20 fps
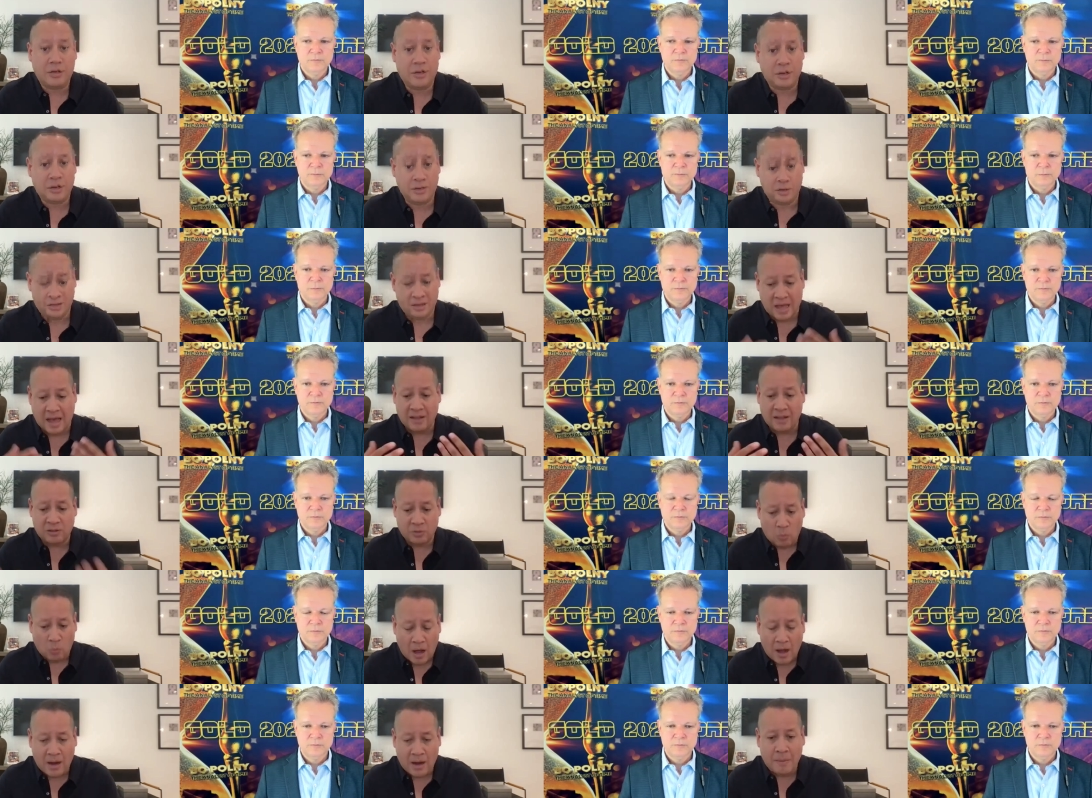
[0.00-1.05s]
Speaker 1: And that's
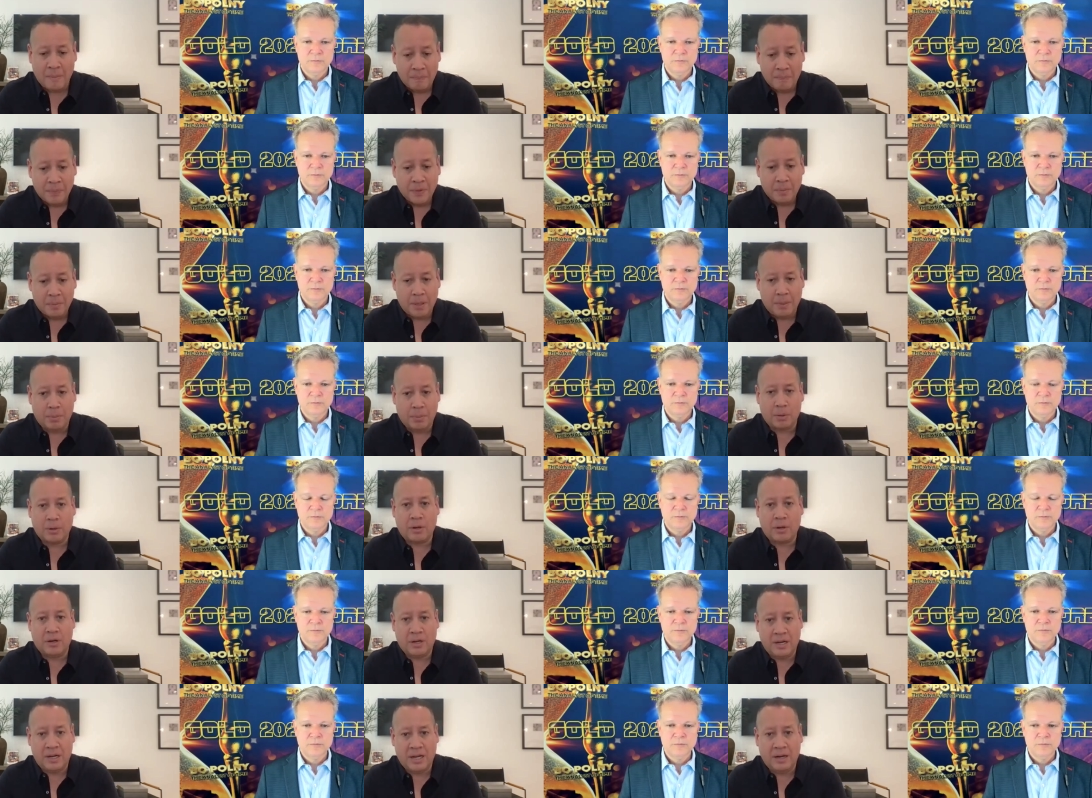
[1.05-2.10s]
why people are going
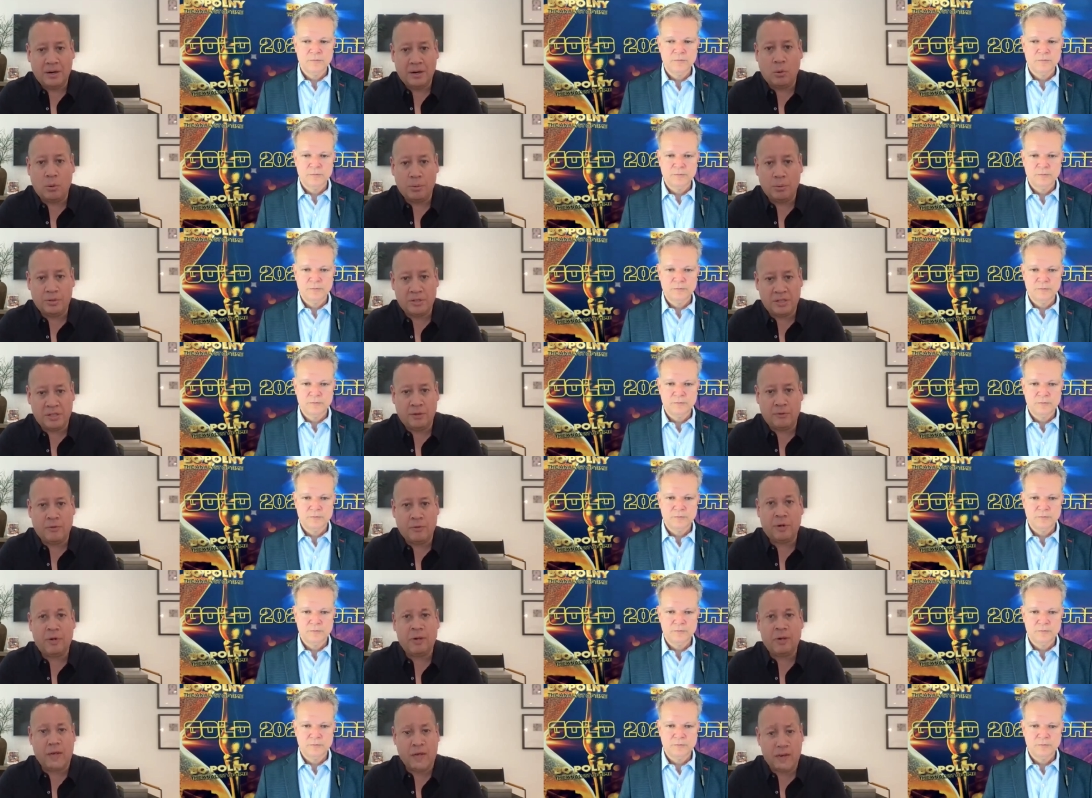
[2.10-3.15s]
to need gold,
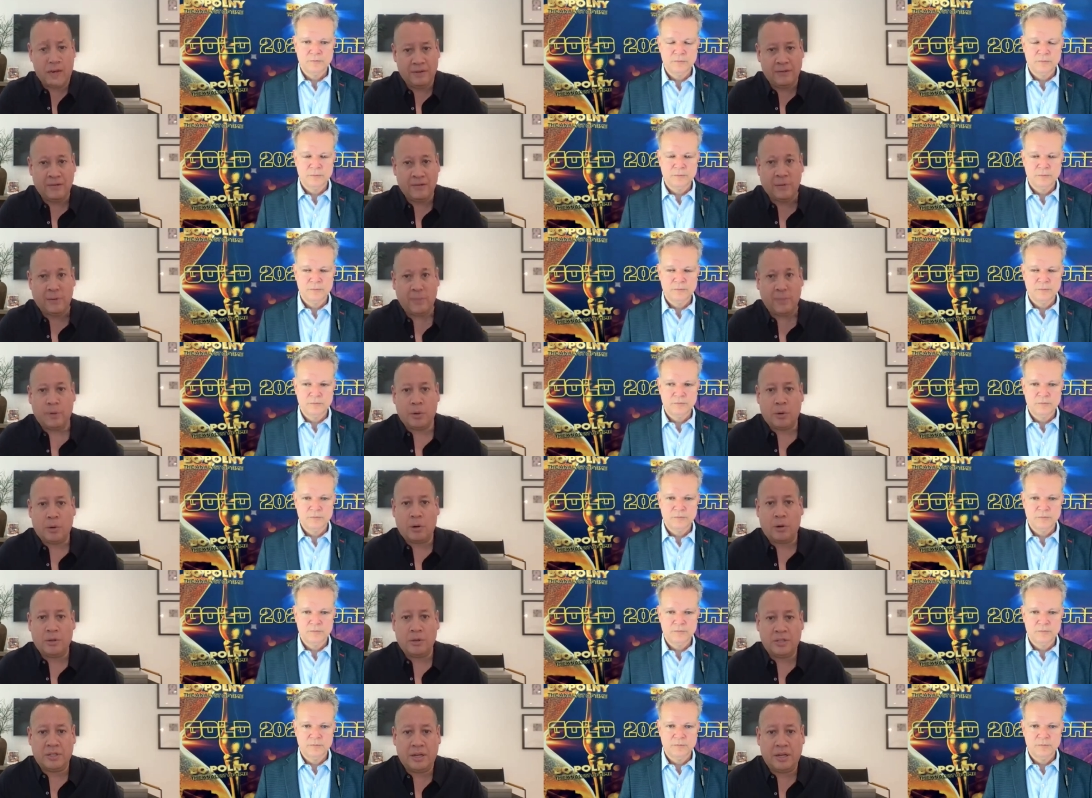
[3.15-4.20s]
silver, and even
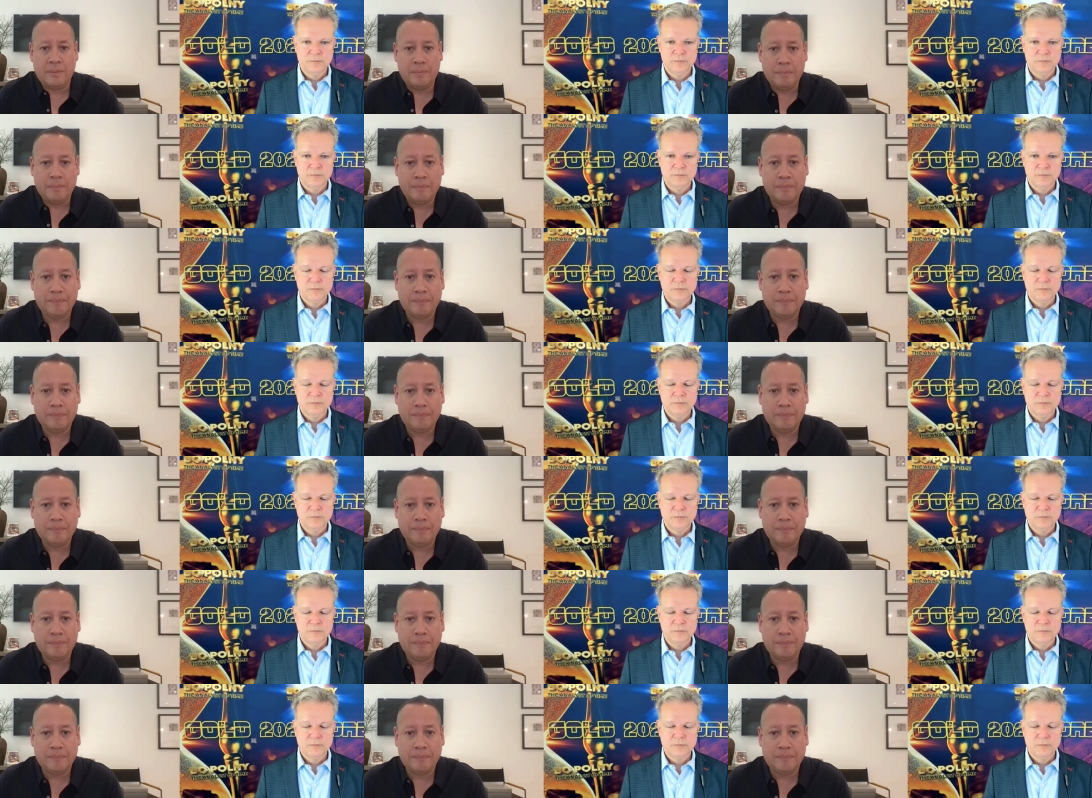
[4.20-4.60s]
cryptocurrency.